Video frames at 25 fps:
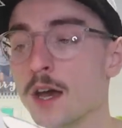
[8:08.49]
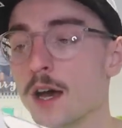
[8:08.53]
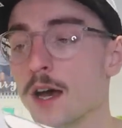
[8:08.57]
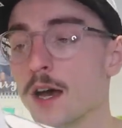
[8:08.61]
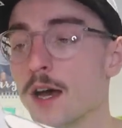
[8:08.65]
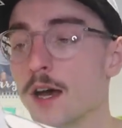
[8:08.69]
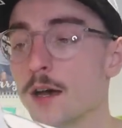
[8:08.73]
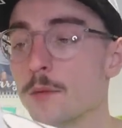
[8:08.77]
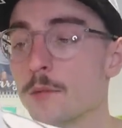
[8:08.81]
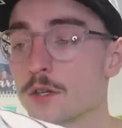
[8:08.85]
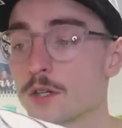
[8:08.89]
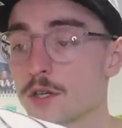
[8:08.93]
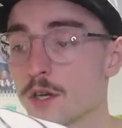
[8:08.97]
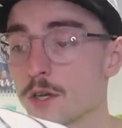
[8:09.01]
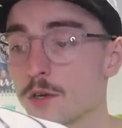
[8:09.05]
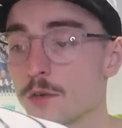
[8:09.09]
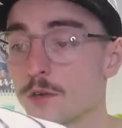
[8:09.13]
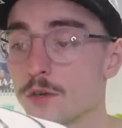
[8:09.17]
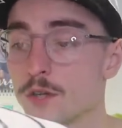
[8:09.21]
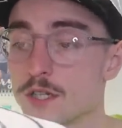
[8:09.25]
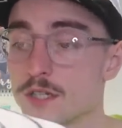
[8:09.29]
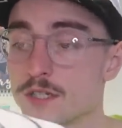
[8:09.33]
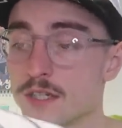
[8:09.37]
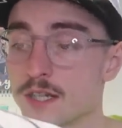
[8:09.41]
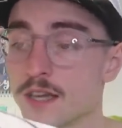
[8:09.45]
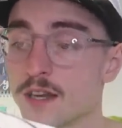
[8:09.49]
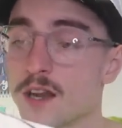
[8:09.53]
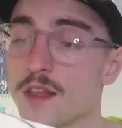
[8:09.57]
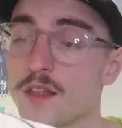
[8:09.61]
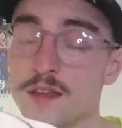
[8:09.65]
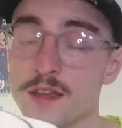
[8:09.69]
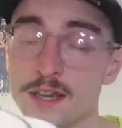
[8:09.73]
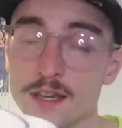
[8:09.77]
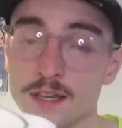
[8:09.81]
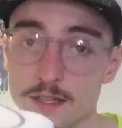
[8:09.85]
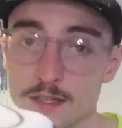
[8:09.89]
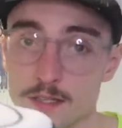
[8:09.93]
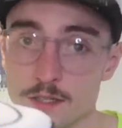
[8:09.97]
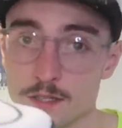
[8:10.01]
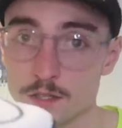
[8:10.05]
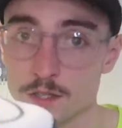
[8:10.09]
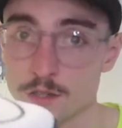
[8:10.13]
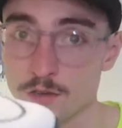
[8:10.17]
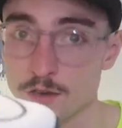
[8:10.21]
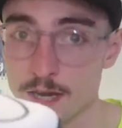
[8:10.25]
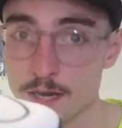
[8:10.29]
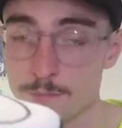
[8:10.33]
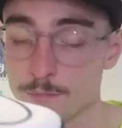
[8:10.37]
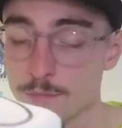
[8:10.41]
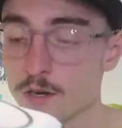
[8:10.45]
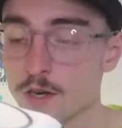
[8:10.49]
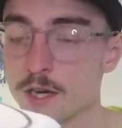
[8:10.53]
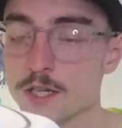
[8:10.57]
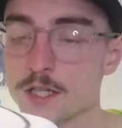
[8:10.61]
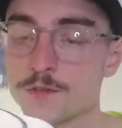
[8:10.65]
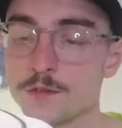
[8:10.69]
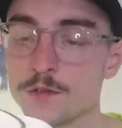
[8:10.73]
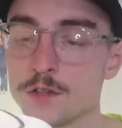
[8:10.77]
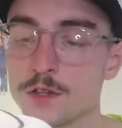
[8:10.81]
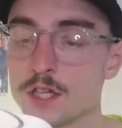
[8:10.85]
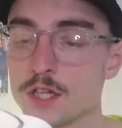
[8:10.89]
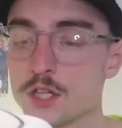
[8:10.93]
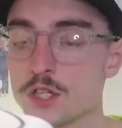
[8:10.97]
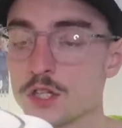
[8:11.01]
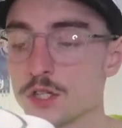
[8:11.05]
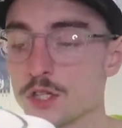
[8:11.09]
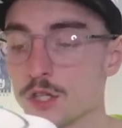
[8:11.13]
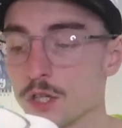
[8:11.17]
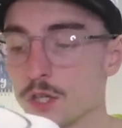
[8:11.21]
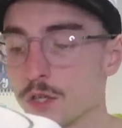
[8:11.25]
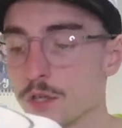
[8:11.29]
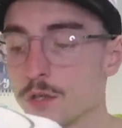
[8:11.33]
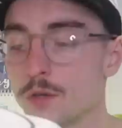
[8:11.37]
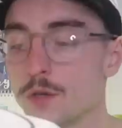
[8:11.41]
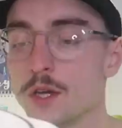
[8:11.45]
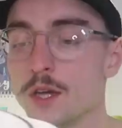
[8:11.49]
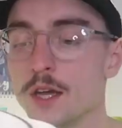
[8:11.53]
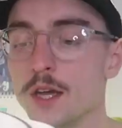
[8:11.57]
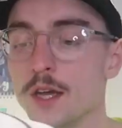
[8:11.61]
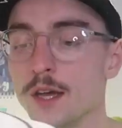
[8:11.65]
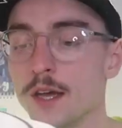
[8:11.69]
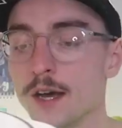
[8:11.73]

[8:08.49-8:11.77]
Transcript: um, which I already said I think is a great price for this shoe,